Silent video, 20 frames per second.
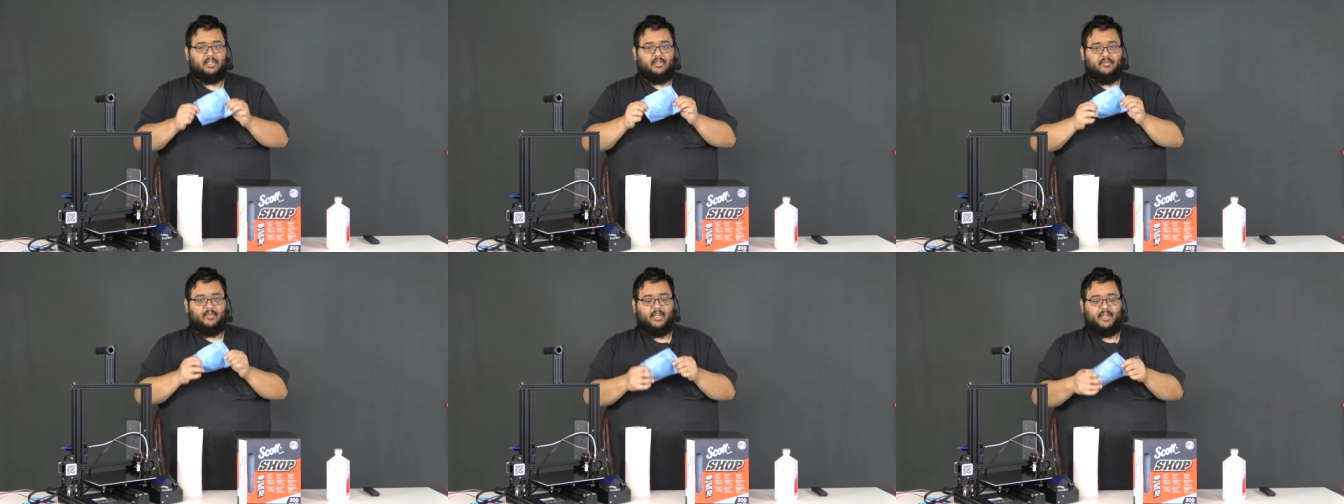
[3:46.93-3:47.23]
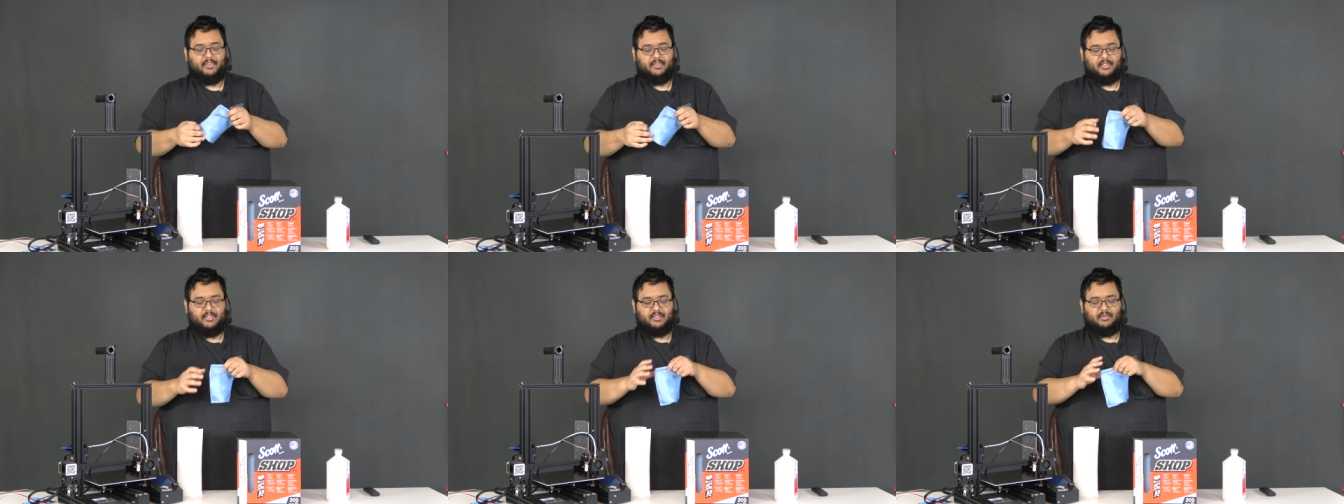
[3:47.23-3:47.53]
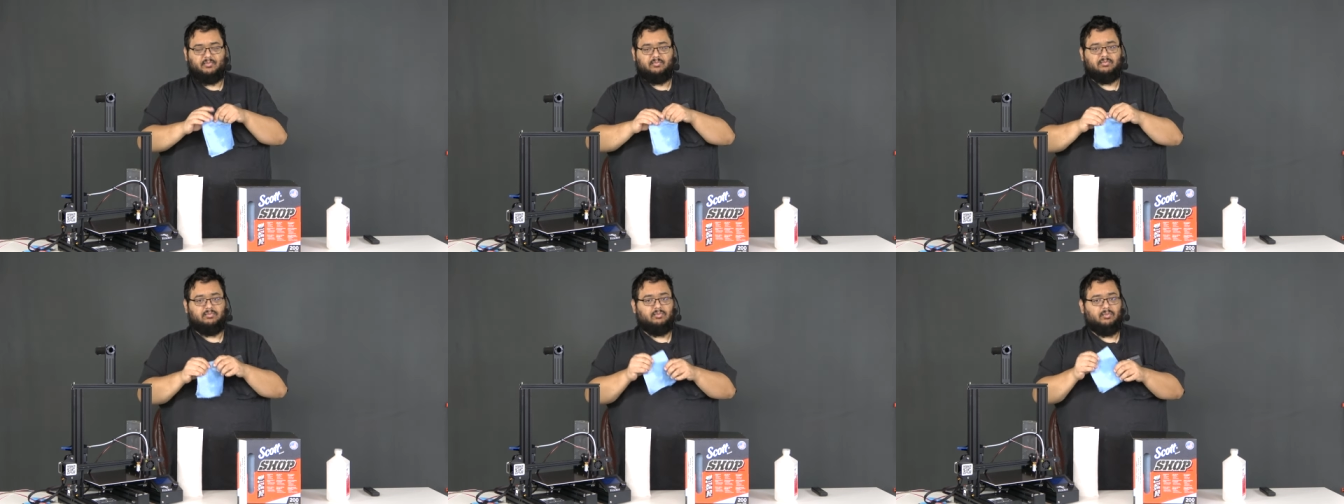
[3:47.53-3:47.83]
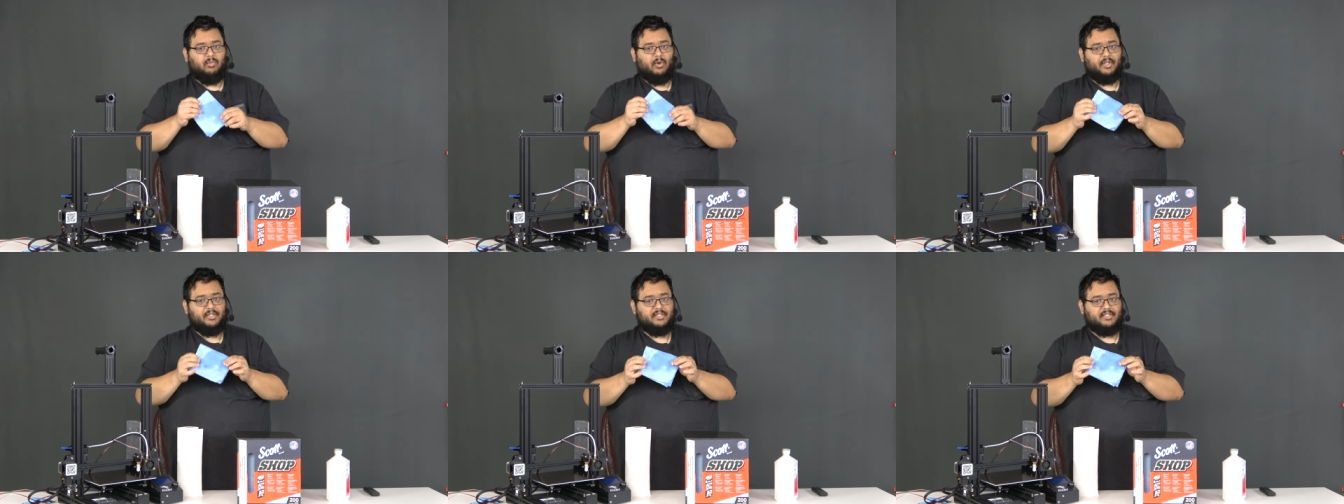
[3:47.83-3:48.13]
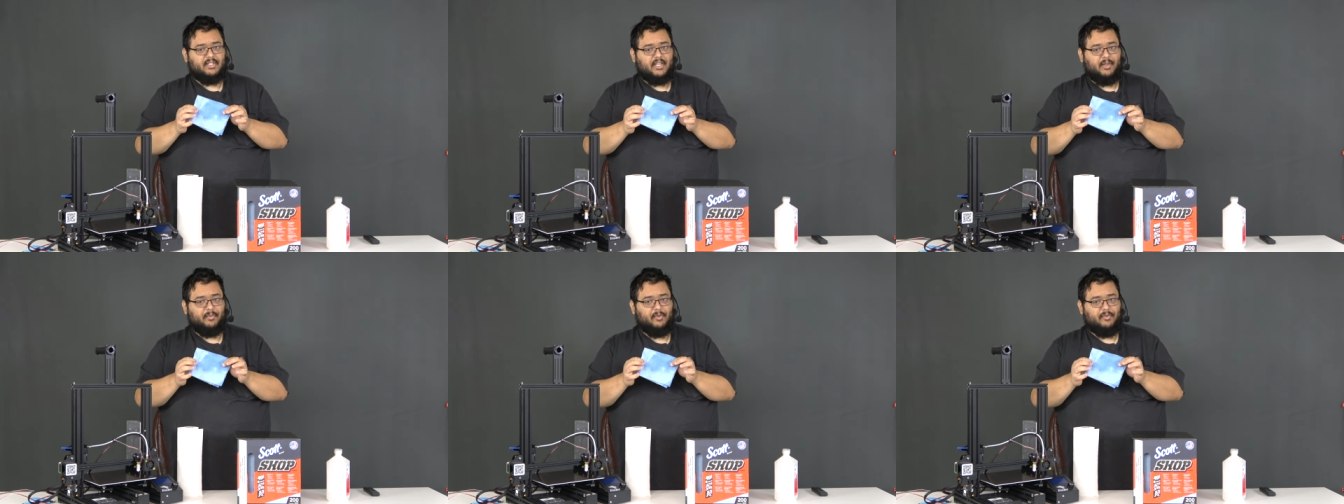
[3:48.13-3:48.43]
You've got this one
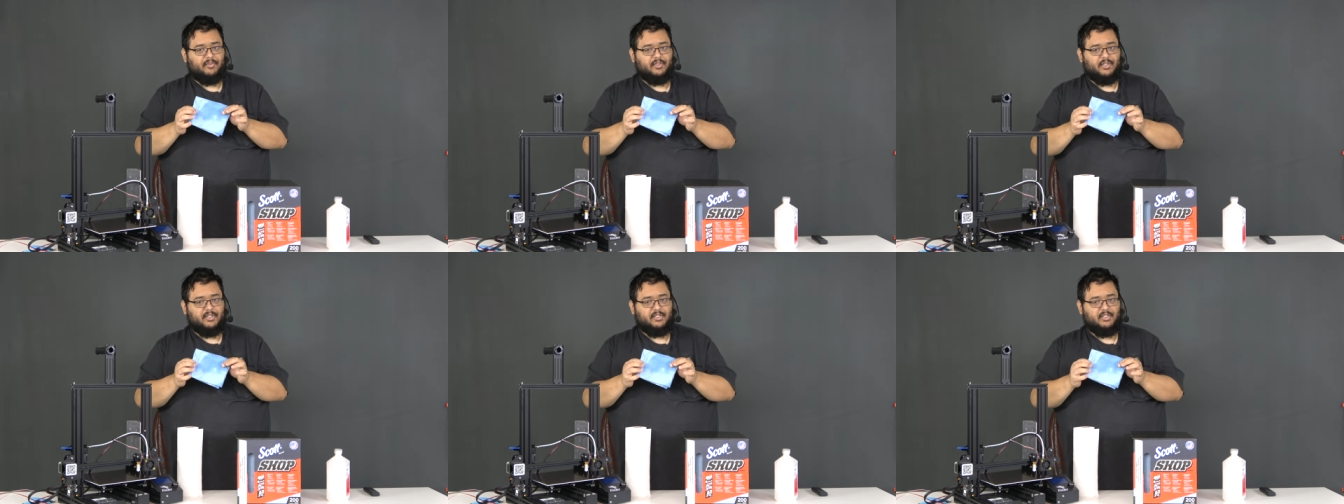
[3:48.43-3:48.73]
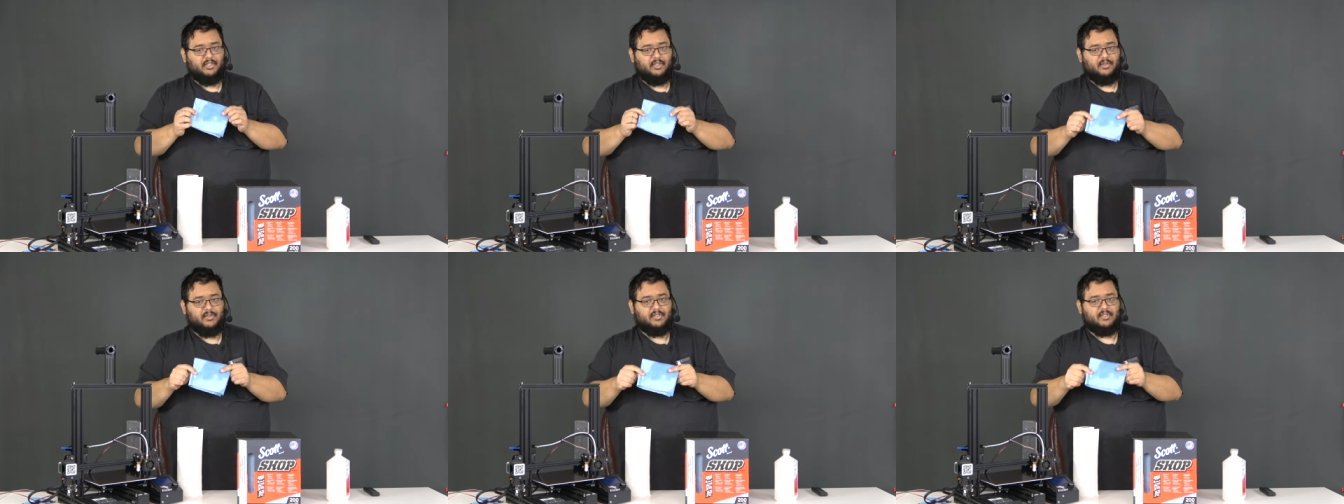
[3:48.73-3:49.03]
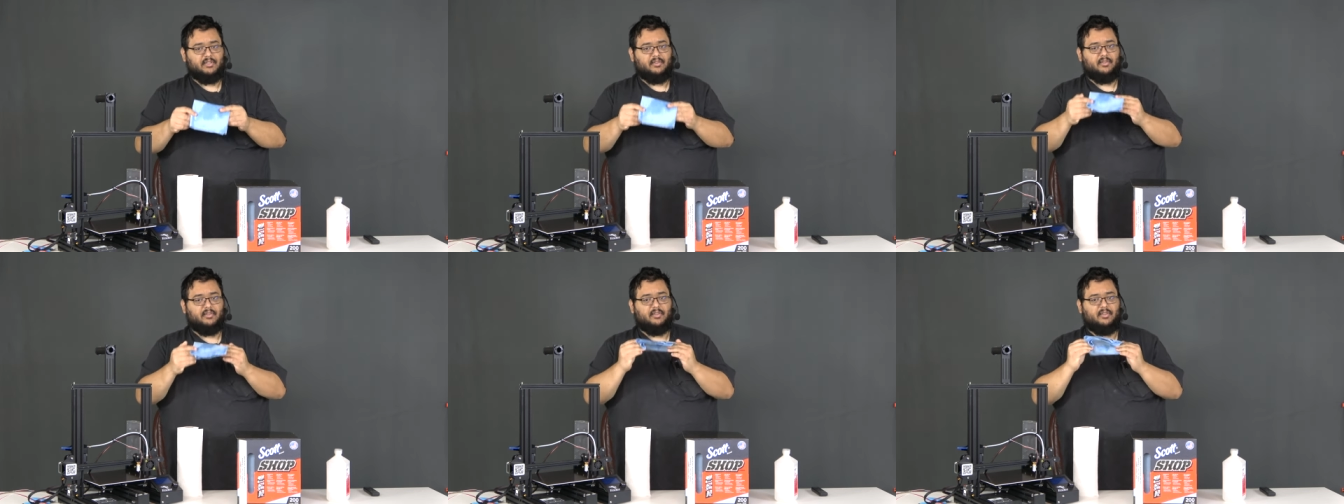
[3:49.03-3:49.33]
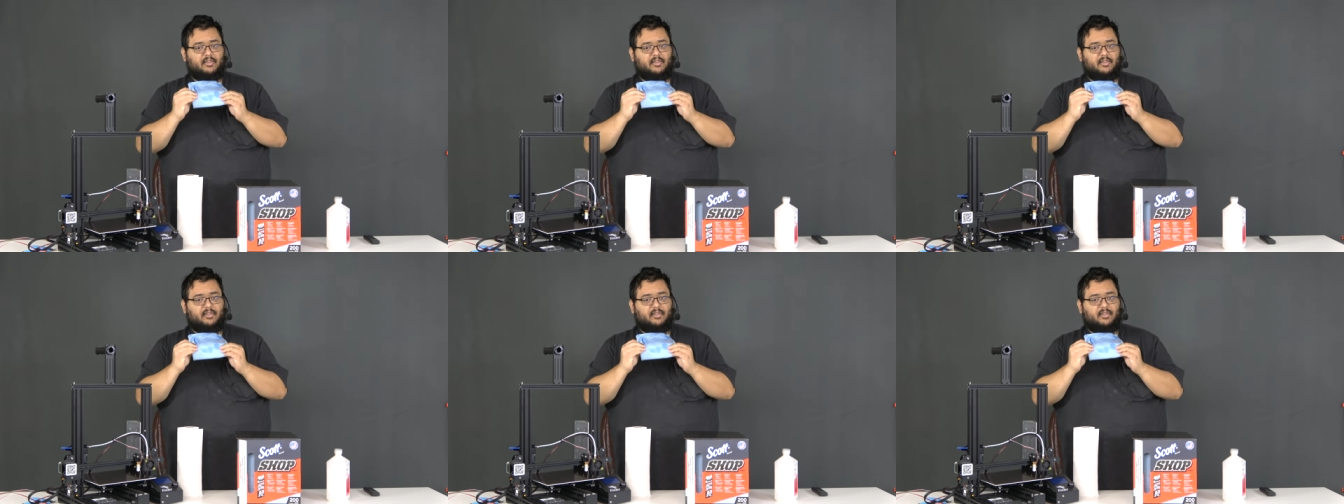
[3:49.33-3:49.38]
side we've just used,